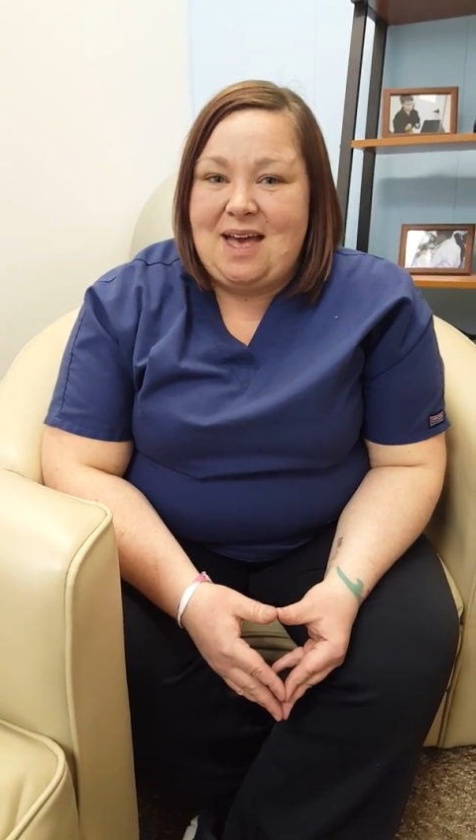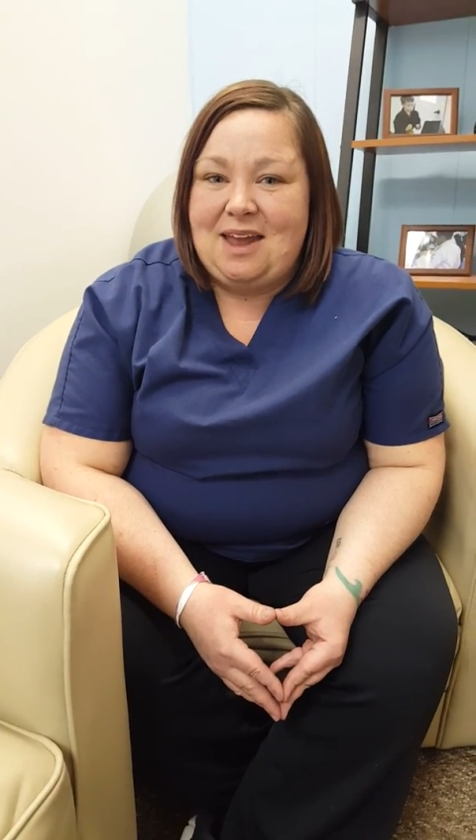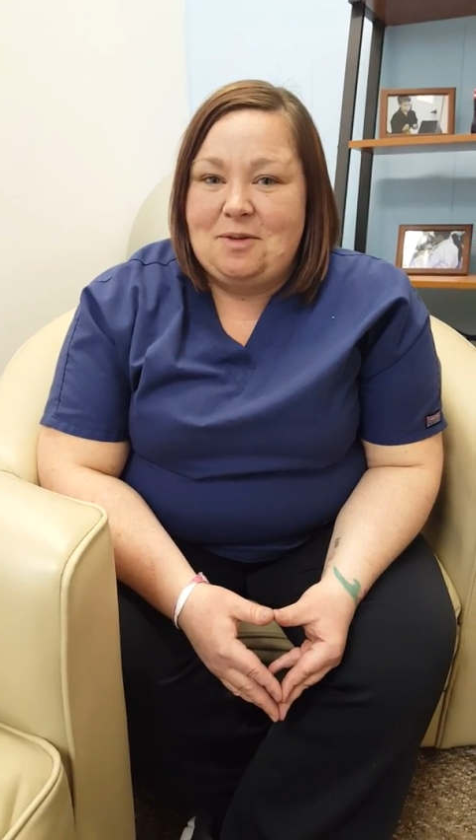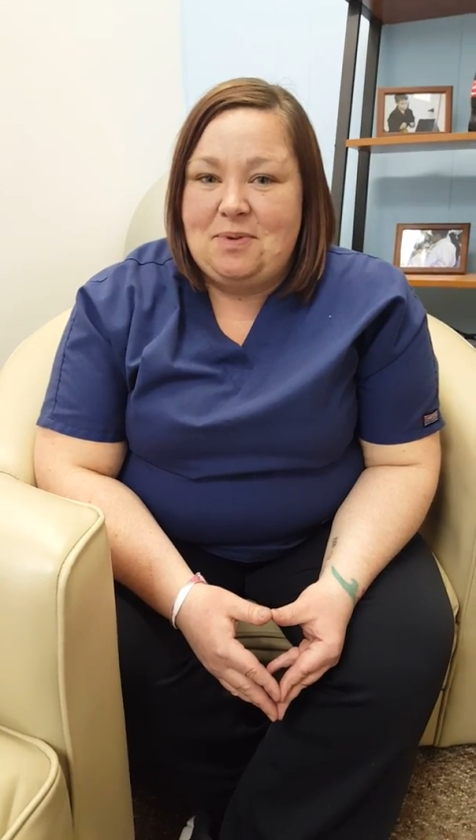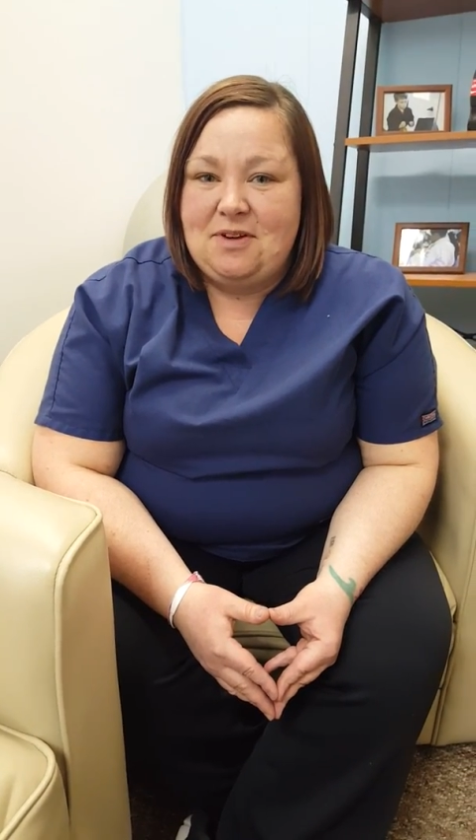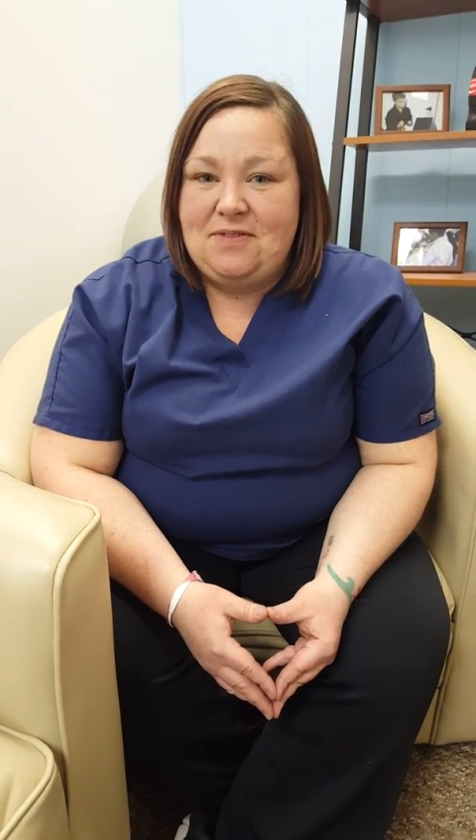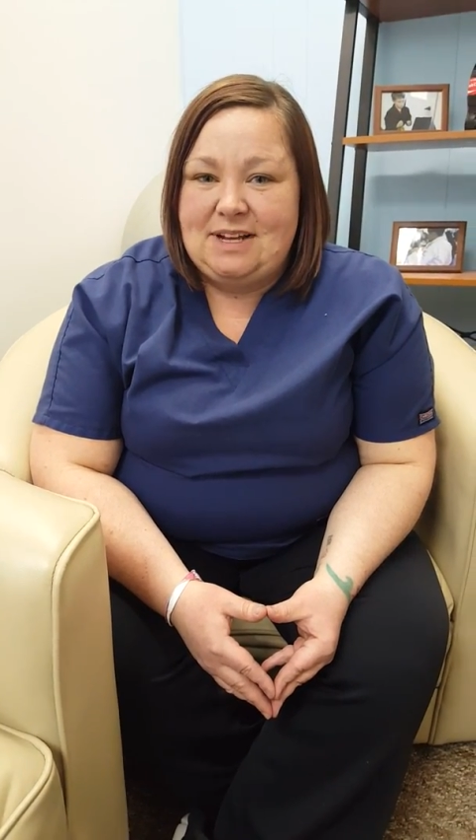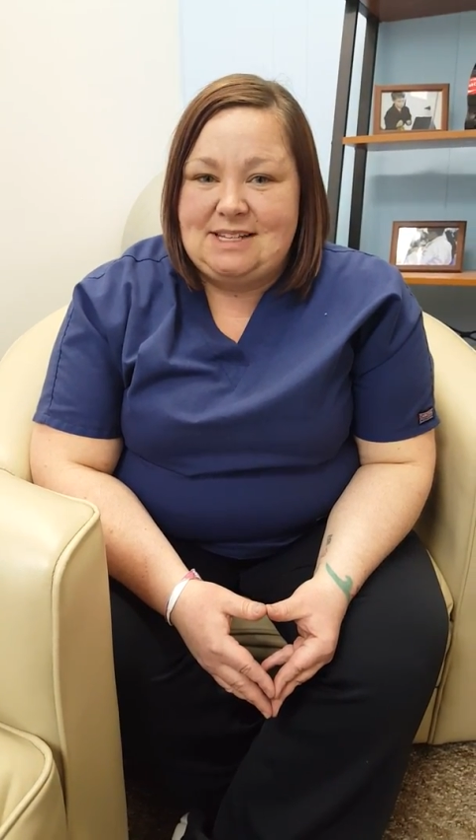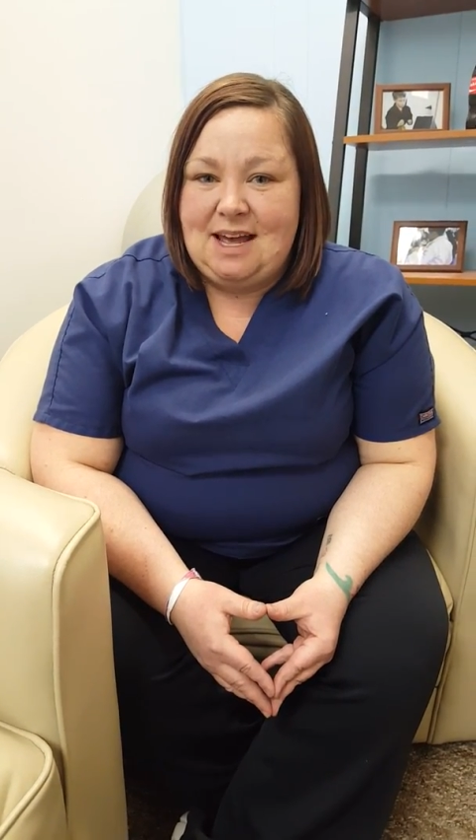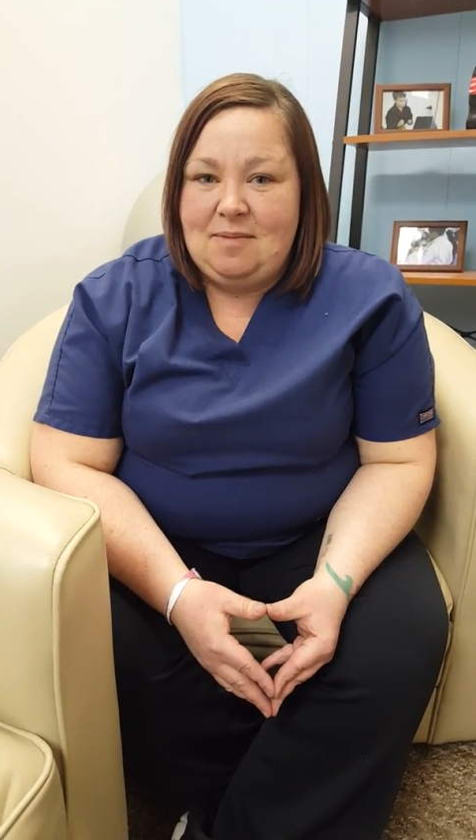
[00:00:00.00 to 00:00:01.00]
had at a
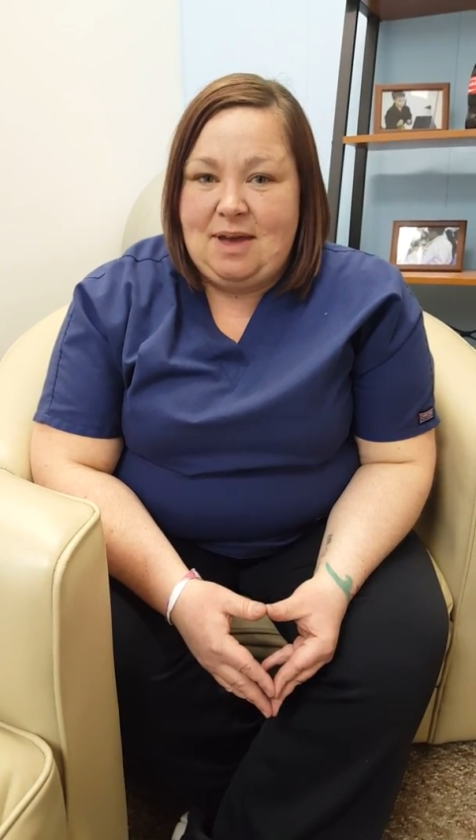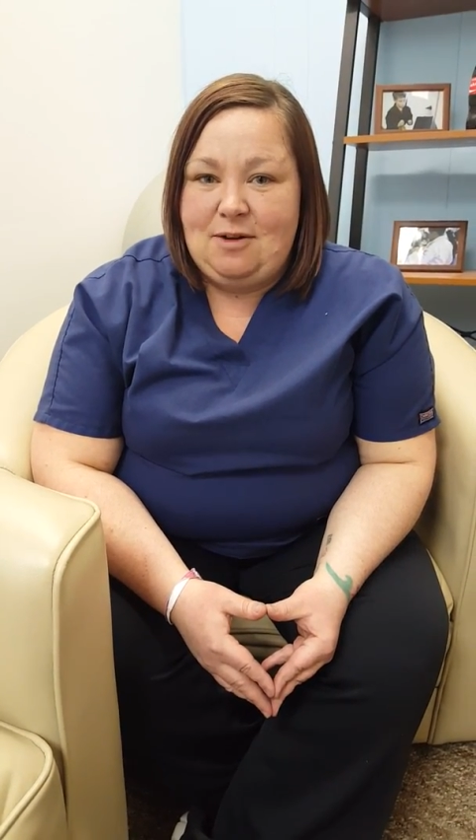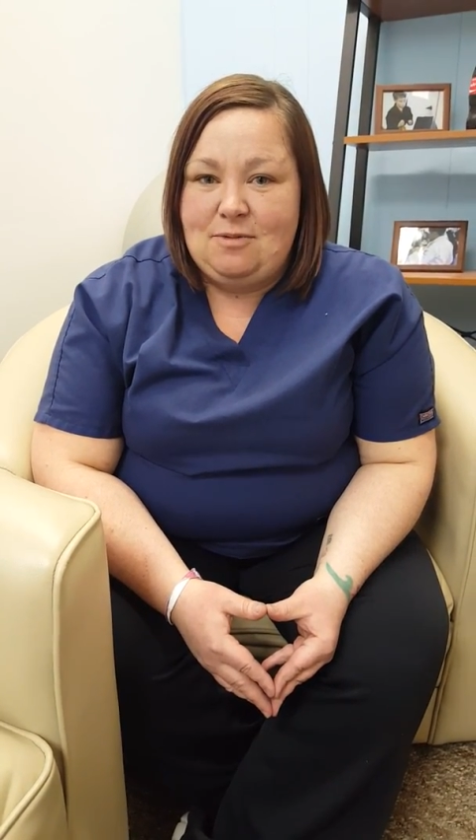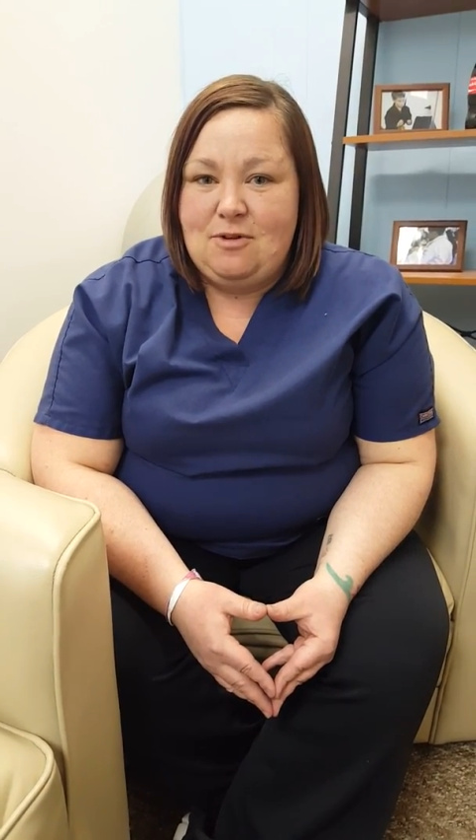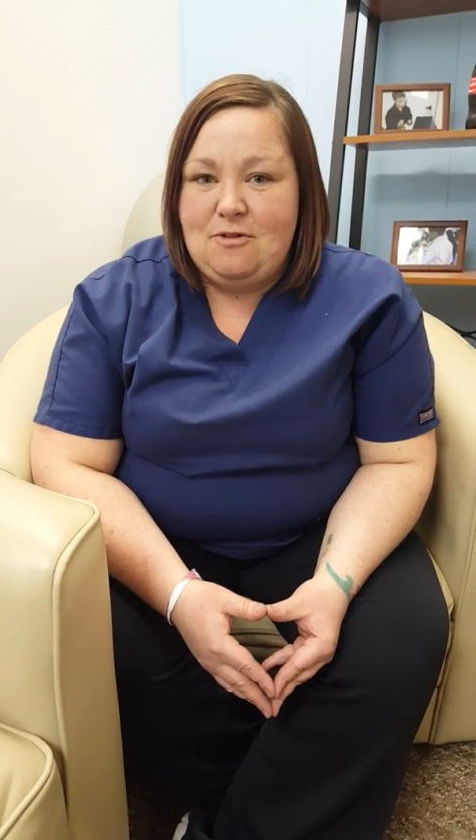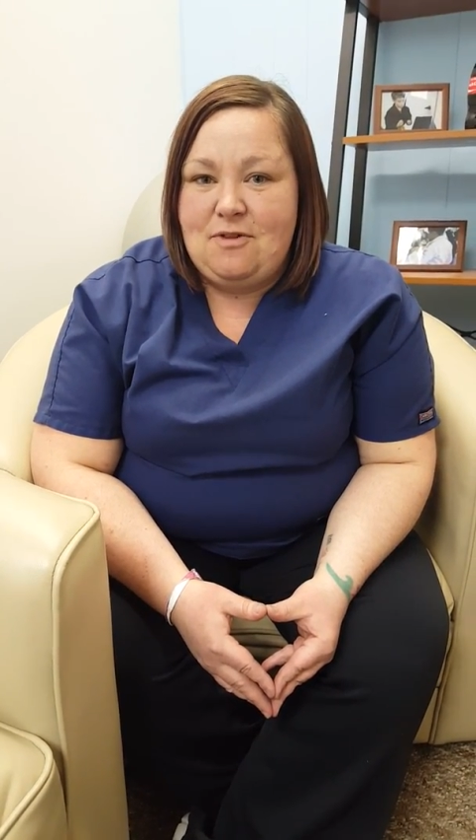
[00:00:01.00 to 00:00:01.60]
perfect time. I don't know